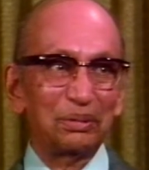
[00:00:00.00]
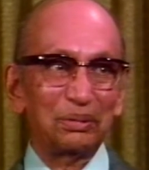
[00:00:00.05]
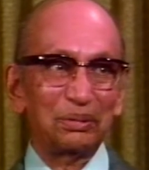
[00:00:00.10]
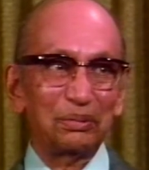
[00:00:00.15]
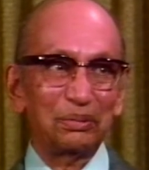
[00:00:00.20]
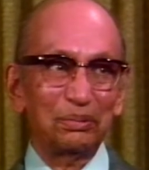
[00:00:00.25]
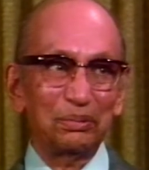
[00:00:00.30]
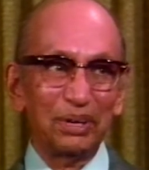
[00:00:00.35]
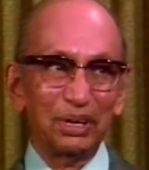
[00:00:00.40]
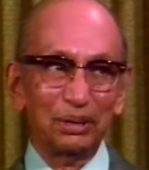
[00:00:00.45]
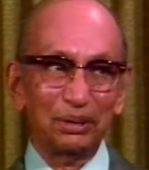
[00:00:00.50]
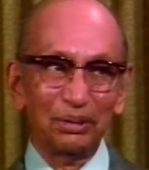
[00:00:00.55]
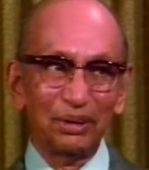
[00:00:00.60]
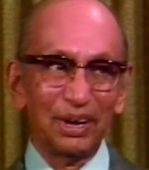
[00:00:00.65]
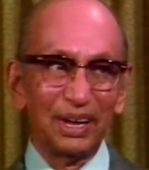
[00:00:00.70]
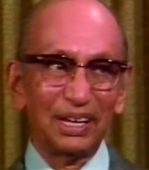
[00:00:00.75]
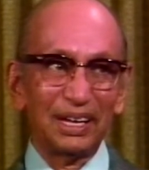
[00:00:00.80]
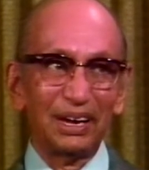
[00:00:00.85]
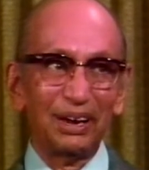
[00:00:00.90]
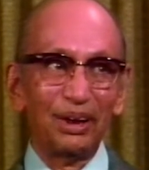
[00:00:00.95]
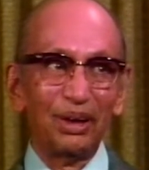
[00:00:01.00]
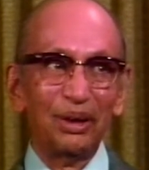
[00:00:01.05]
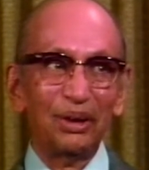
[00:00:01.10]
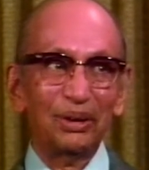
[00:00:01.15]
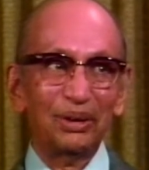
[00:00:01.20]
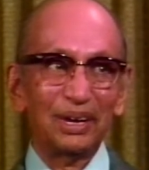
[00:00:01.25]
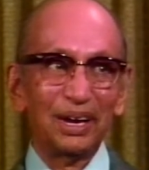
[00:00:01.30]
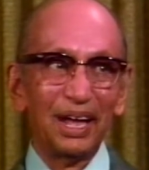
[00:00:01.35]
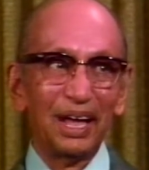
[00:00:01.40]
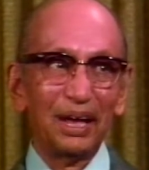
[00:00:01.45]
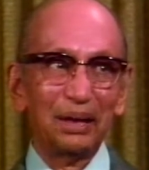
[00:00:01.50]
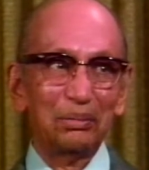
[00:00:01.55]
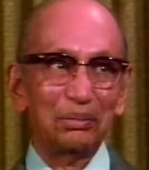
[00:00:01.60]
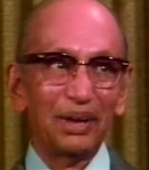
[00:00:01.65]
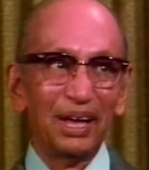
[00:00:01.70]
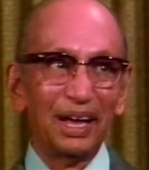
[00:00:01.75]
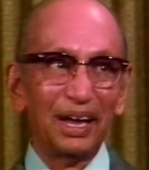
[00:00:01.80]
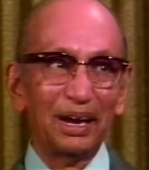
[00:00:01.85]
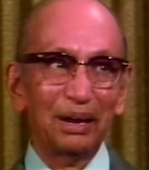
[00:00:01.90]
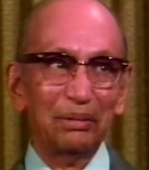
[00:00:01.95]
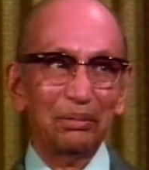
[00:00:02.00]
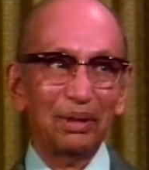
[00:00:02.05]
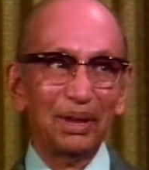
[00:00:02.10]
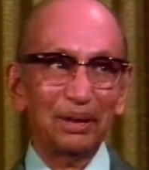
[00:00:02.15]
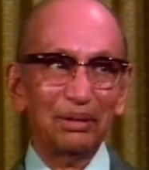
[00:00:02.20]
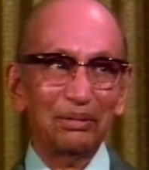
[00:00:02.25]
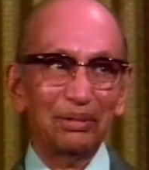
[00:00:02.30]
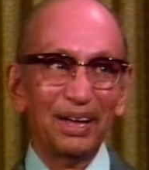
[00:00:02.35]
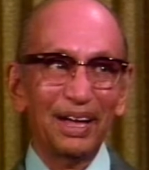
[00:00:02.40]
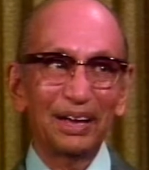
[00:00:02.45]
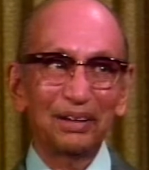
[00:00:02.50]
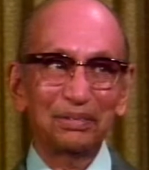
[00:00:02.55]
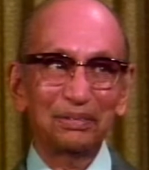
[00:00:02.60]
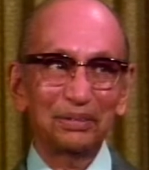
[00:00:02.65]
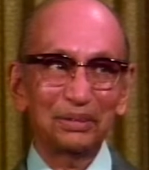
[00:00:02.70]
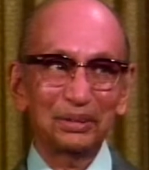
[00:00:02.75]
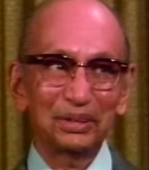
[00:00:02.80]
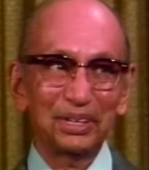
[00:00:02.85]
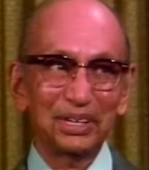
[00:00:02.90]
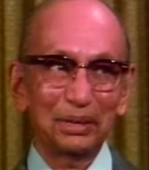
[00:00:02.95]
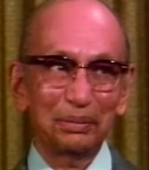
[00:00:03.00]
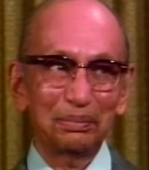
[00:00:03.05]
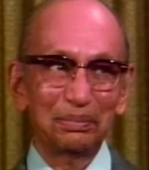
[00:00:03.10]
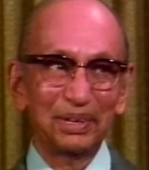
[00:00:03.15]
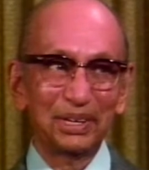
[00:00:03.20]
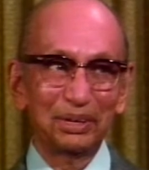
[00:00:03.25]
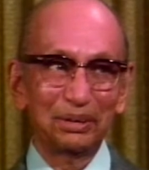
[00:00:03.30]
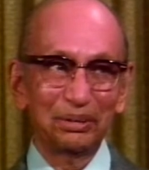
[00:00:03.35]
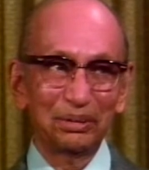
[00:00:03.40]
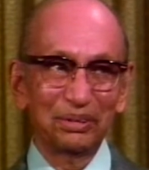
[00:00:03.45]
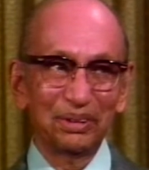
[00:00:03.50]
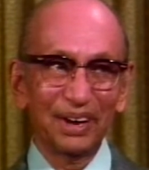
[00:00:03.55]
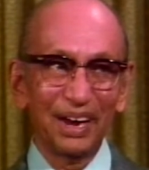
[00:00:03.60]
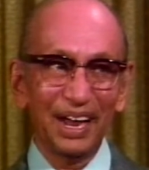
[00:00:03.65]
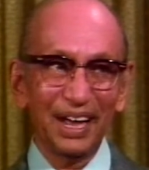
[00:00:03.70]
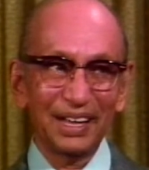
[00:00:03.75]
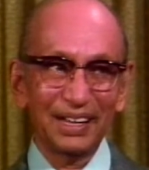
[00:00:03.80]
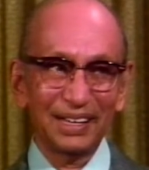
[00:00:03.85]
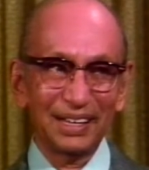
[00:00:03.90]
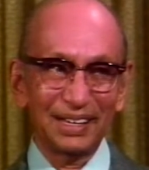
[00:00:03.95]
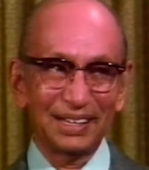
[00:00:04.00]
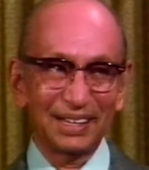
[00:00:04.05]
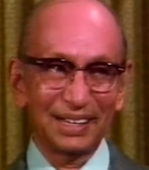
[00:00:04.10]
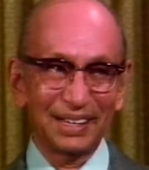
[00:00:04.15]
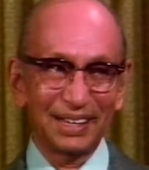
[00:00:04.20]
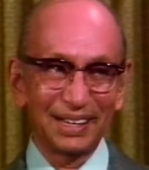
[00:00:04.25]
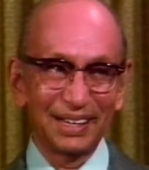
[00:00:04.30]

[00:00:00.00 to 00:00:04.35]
We took a long time, I and my wife, to sip the 2 glasses.